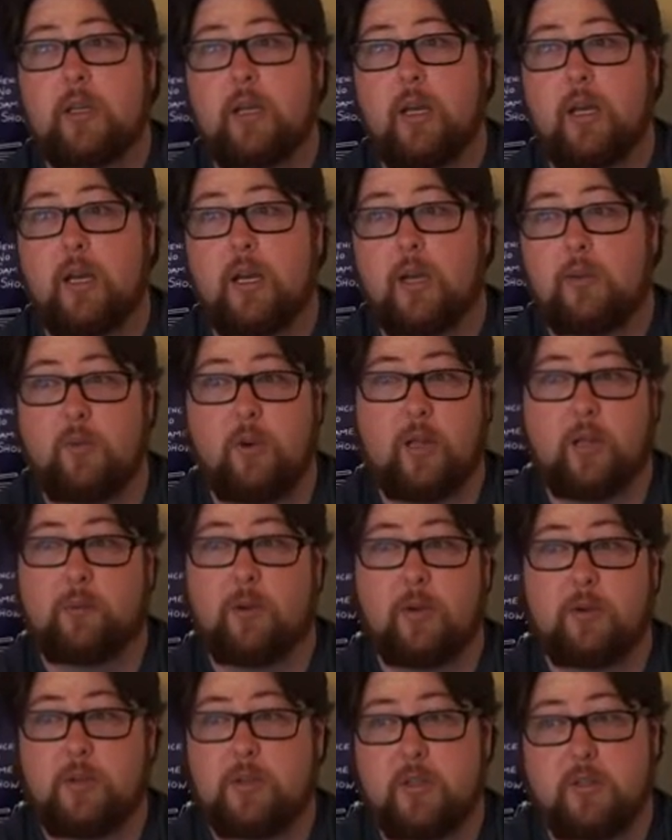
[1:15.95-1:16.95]
One of the
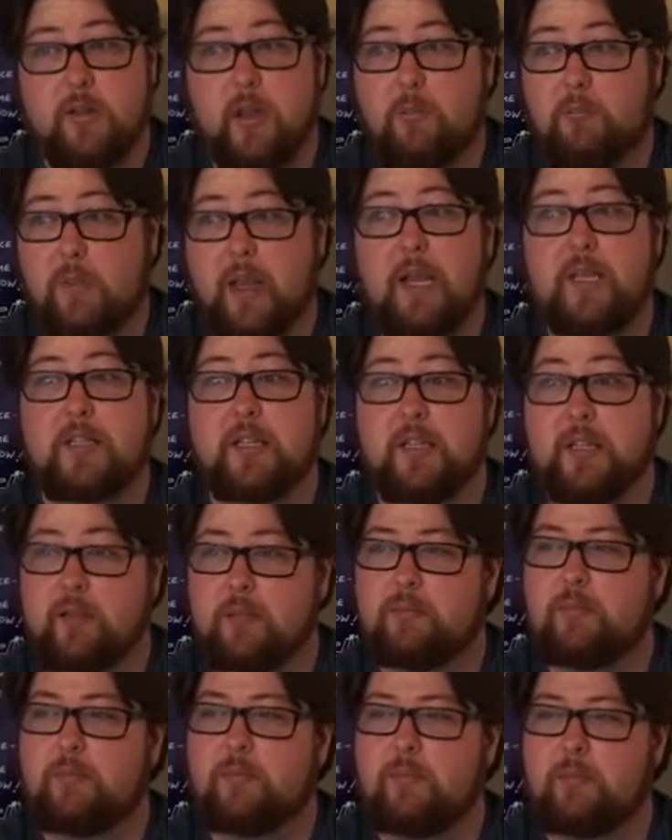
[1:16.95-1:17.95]
most
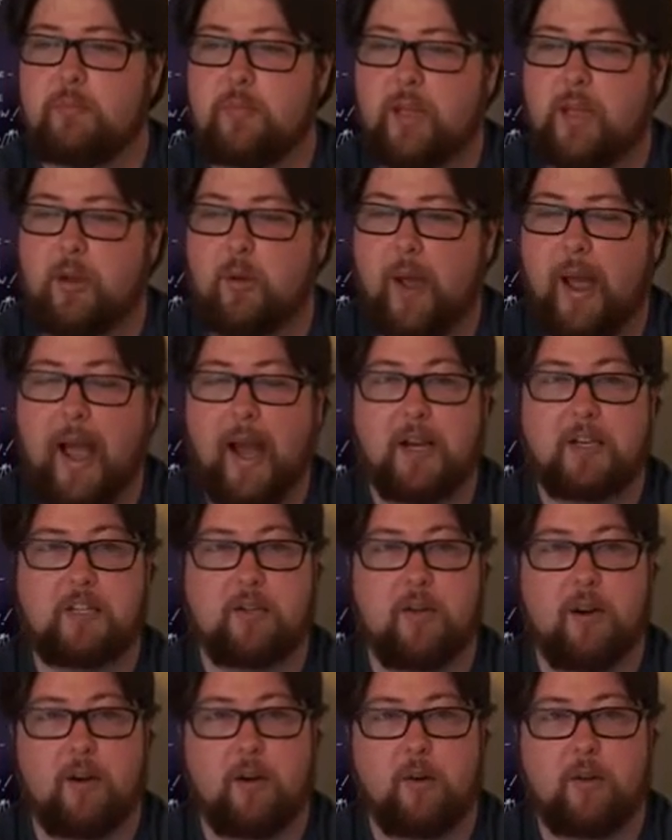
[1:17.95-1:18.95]
amazing, acts
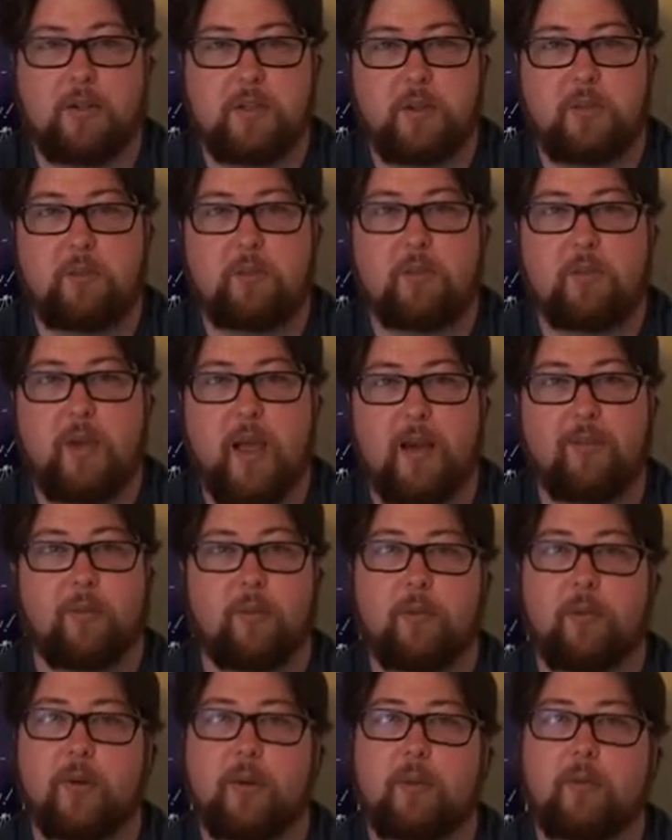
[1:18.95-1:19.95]
of heroism
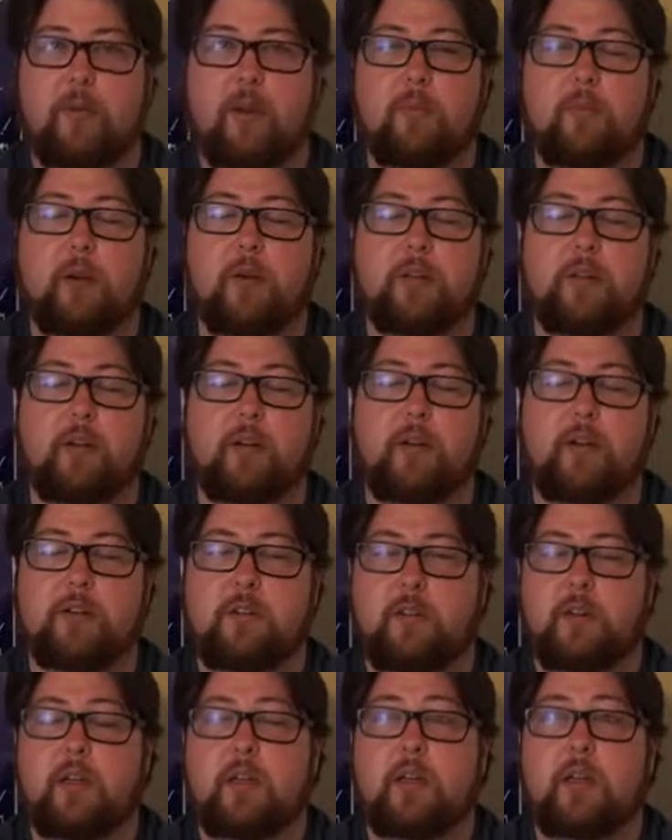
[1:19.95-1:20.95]
ever in military
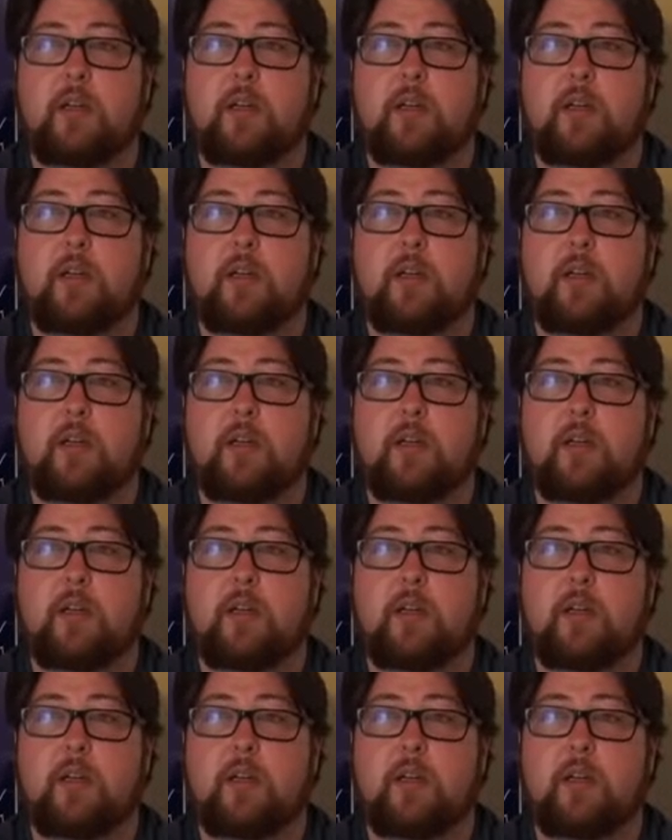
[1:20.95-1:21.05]
history.